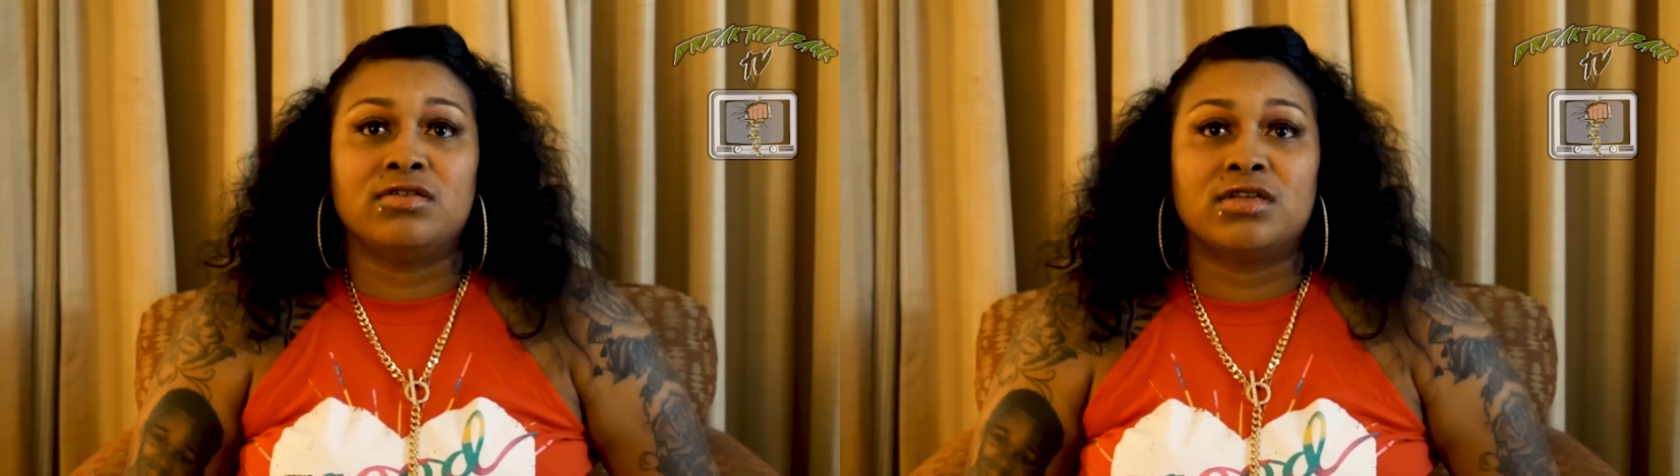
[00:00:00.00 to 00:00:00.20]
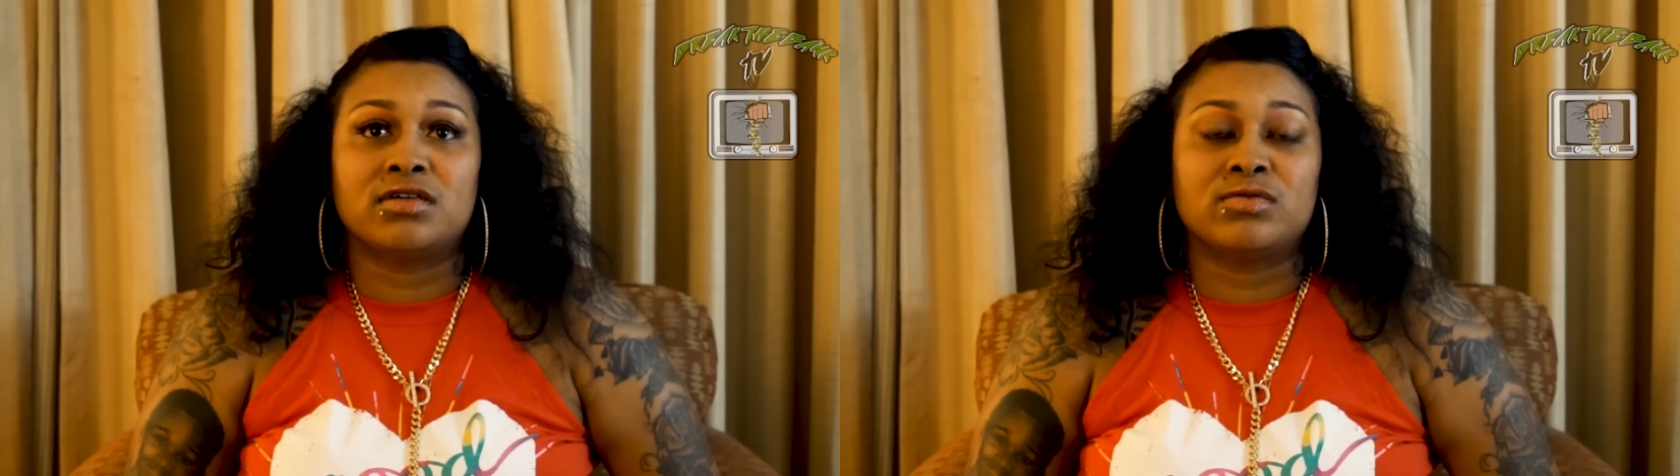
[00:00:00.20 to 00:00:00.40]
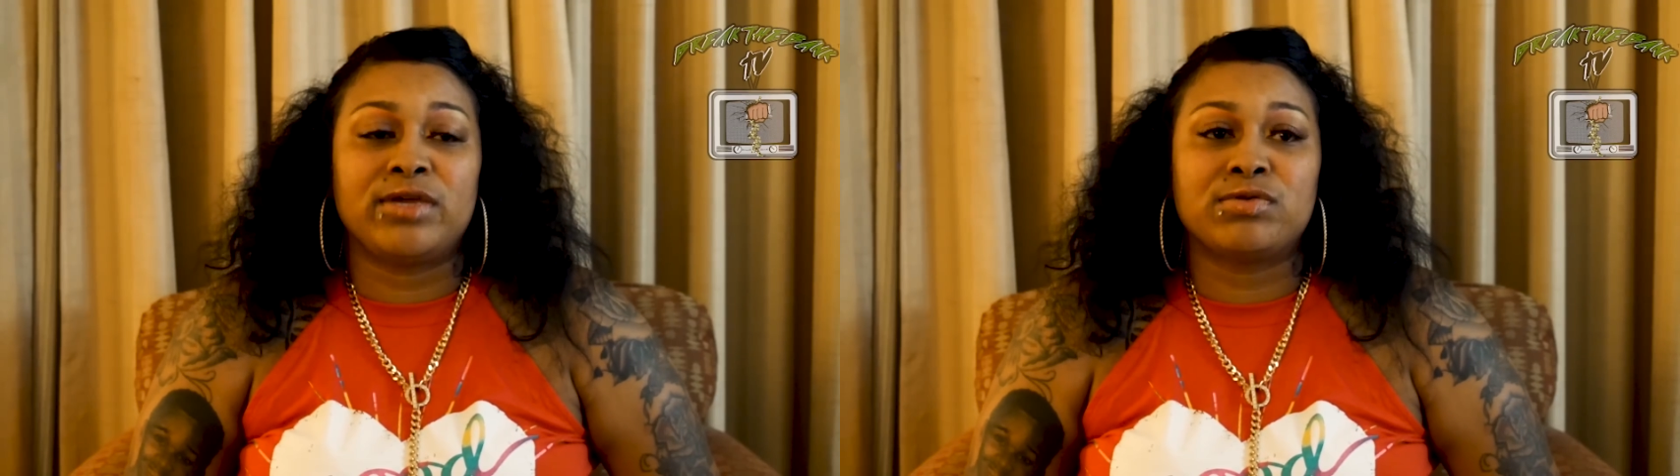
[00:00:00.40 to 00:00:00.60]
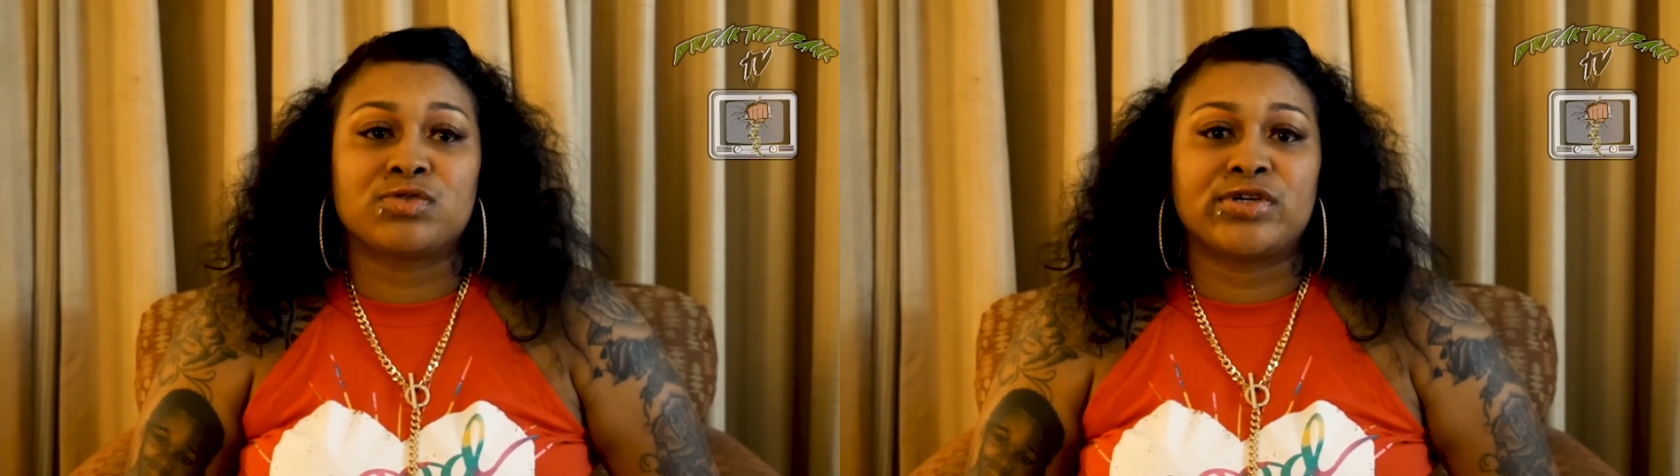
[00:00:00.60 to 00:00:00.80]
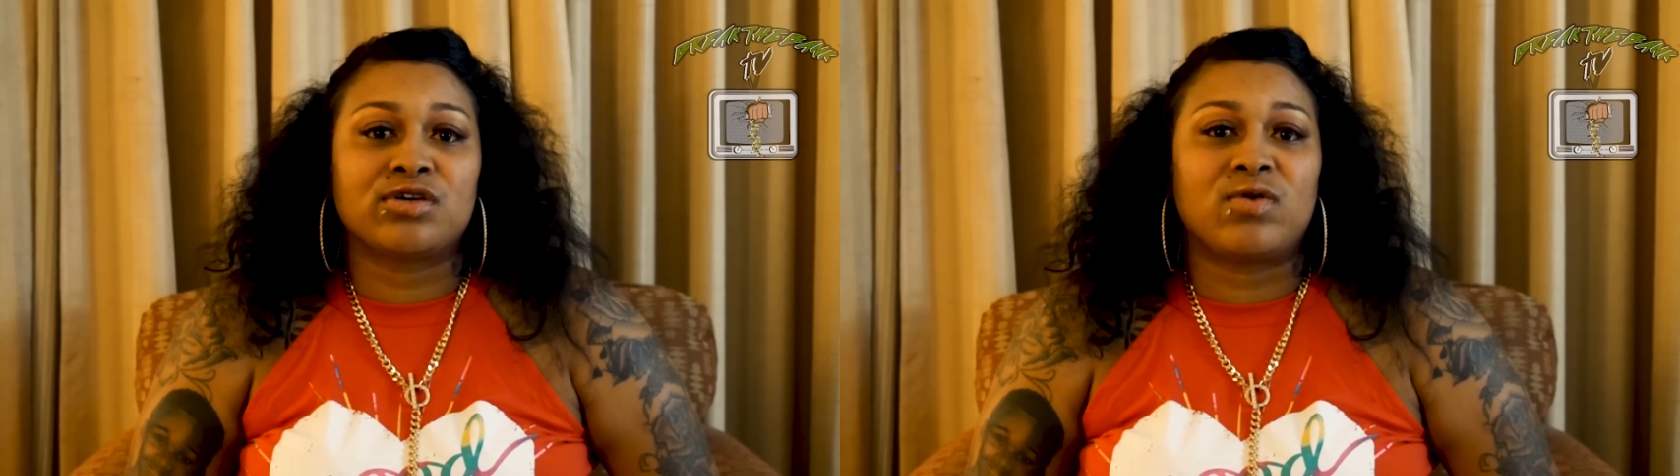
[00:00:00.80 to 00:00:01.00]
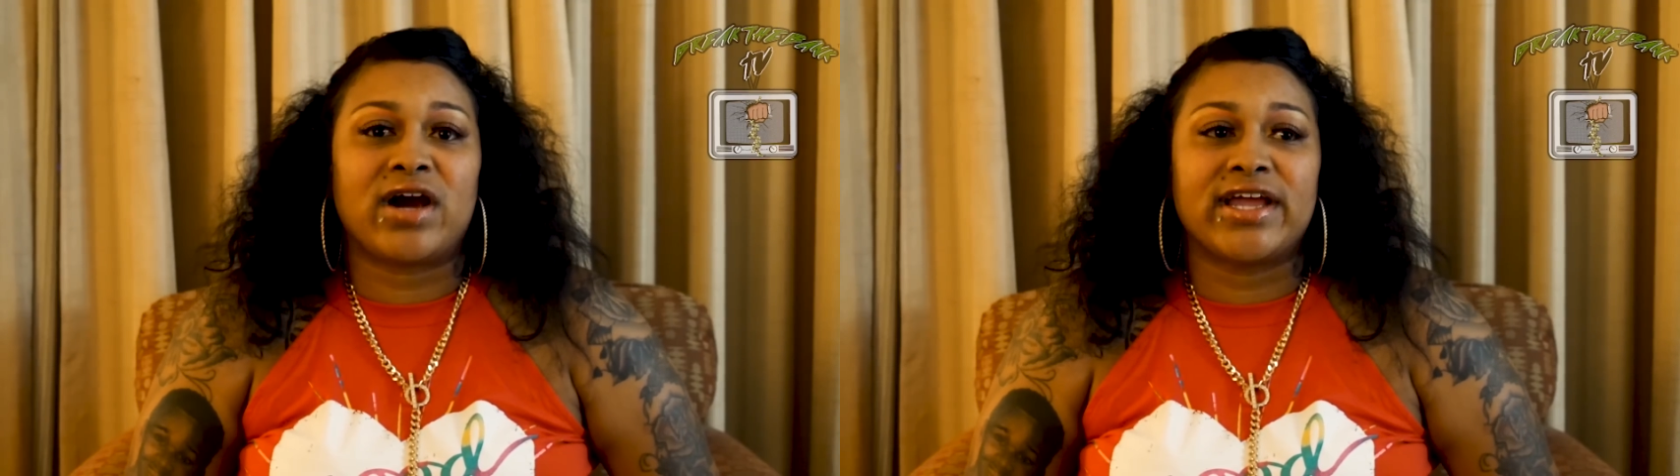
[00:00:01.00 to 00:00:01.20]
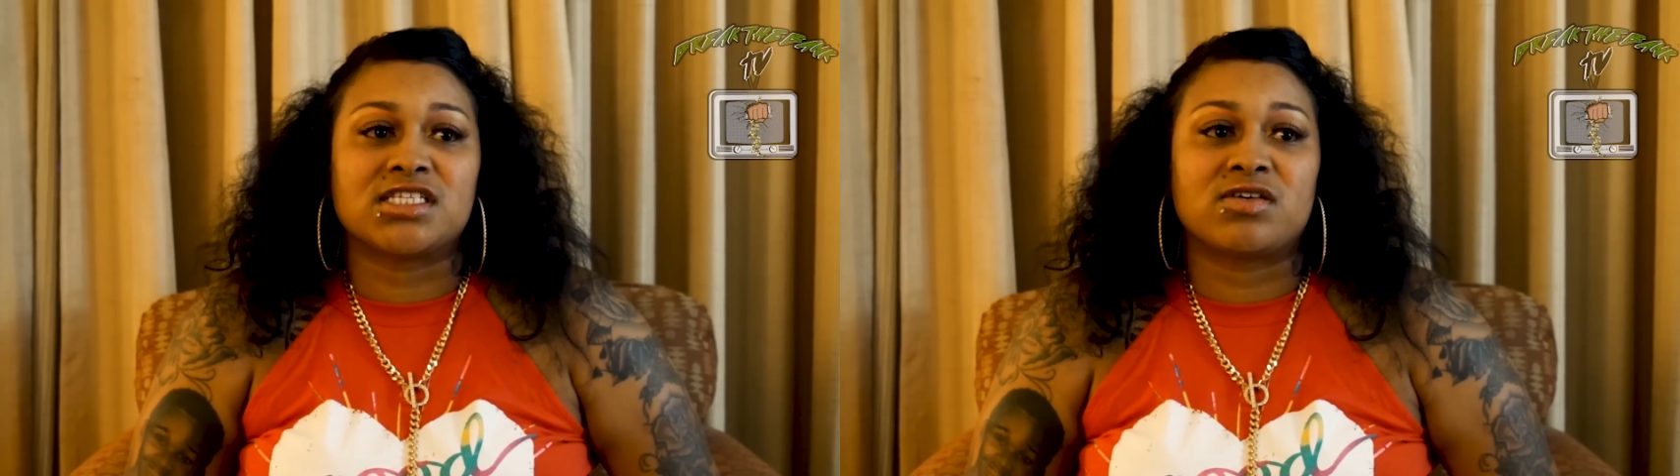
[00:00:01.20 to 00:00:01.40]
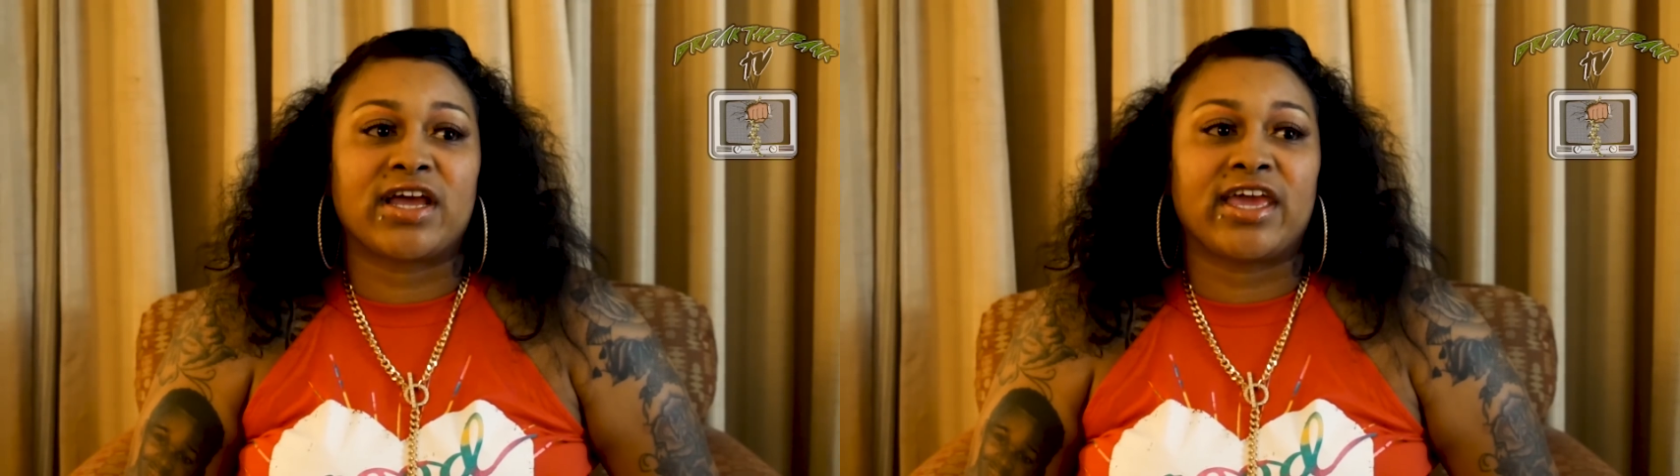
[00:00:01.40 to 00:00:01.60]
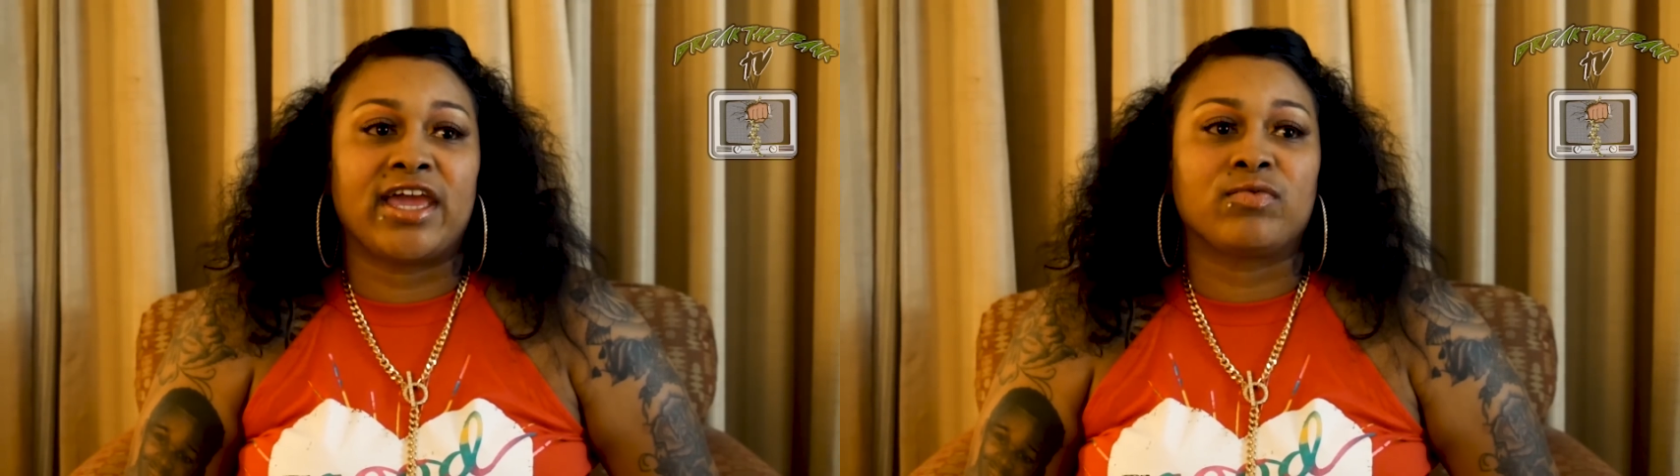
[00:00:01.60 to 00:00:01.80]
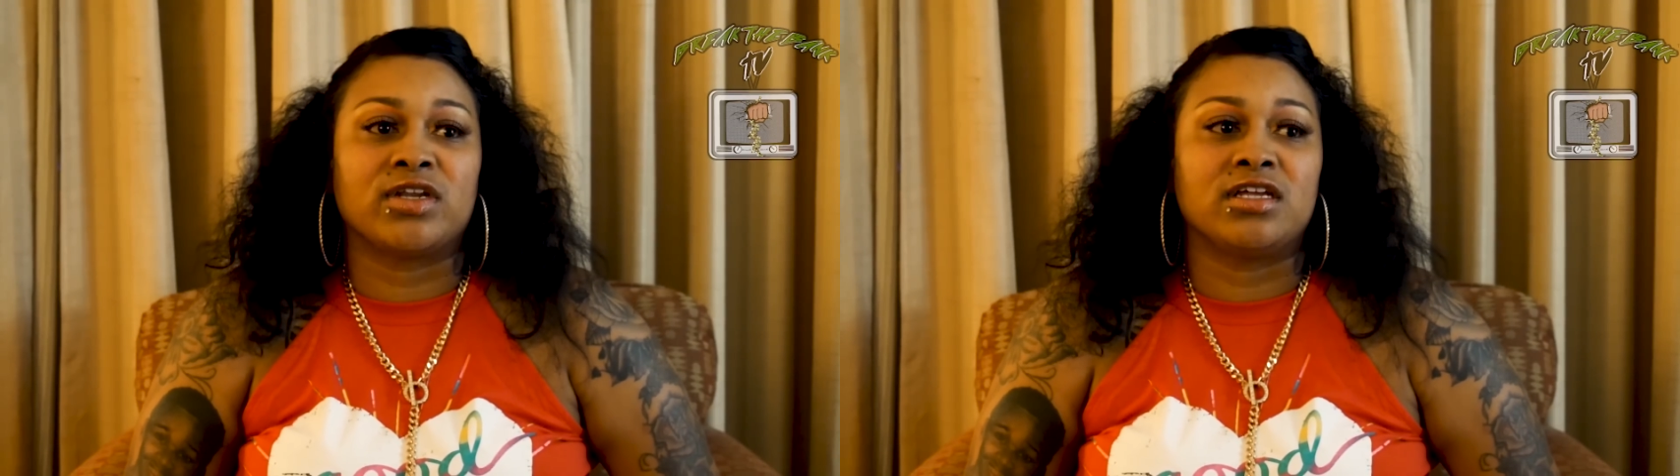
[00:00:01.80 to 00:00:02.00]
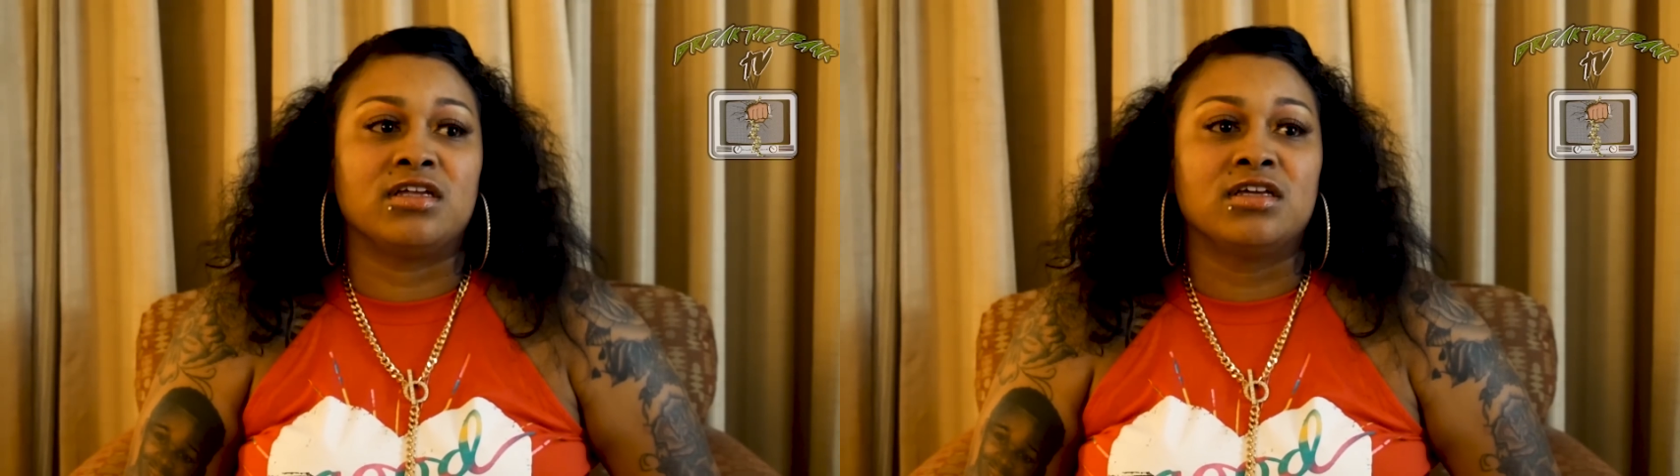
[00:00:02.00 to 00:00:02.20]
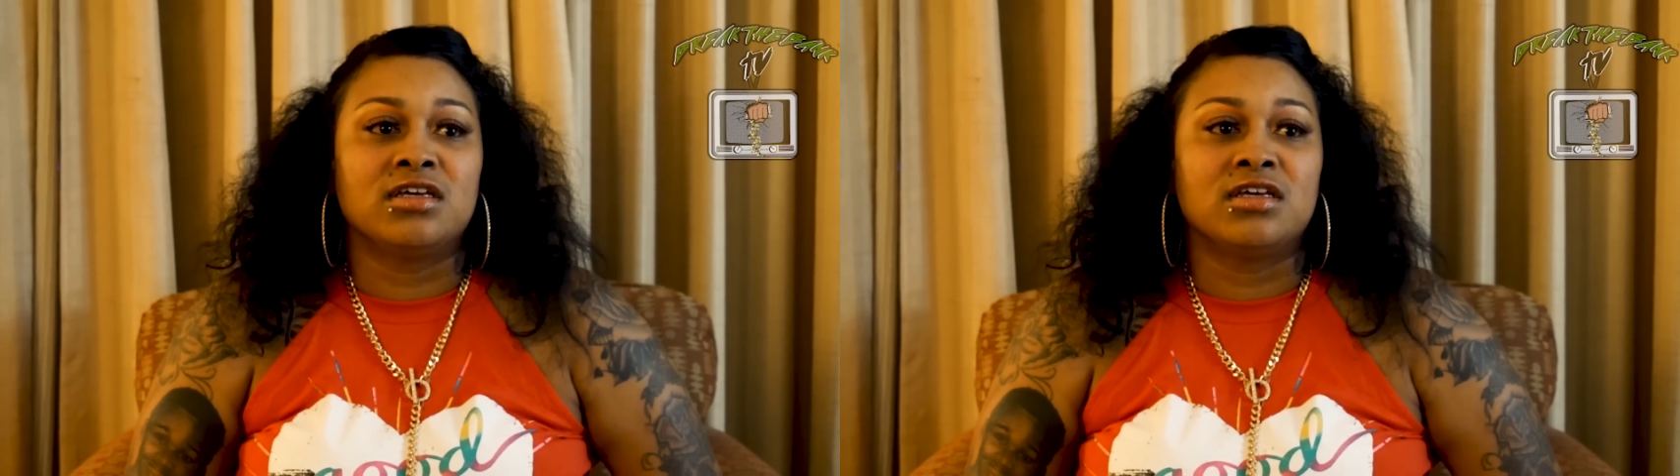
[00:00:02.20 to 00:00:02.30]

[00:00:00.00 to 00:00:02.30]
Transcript: he was real quiet, so I can't really